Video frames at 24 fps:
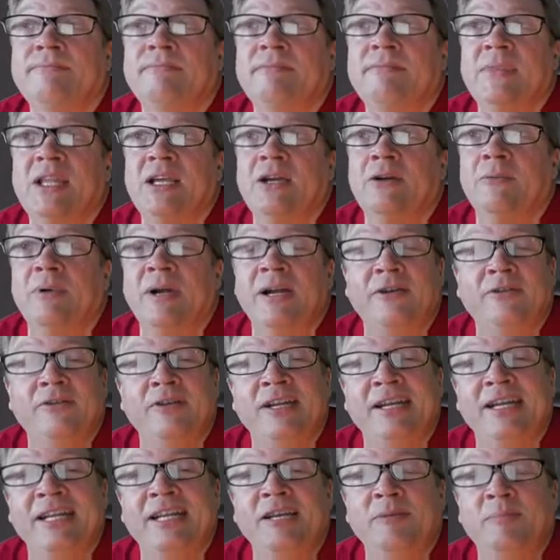around
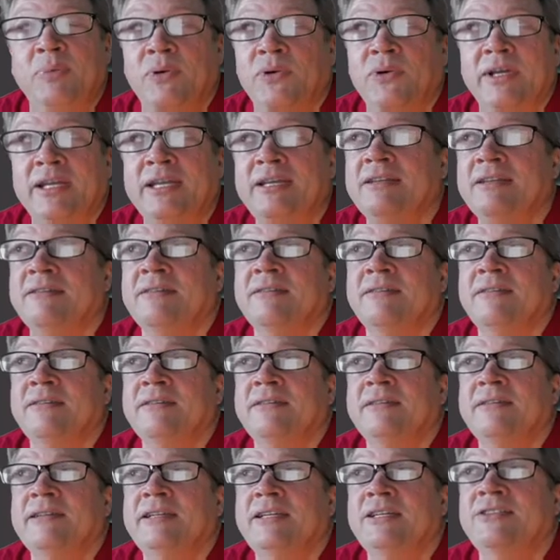any point
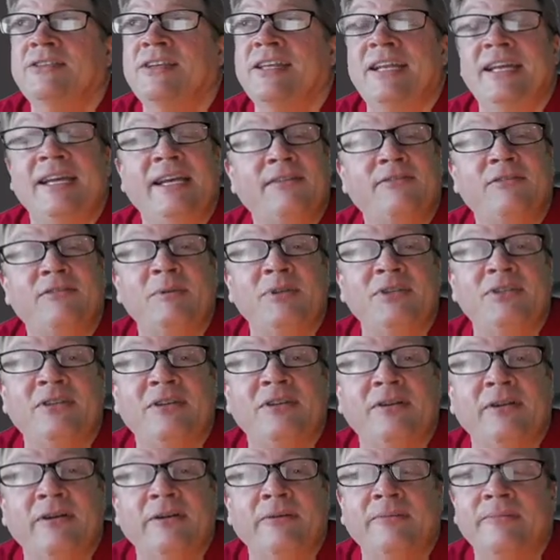is going to have to be zero.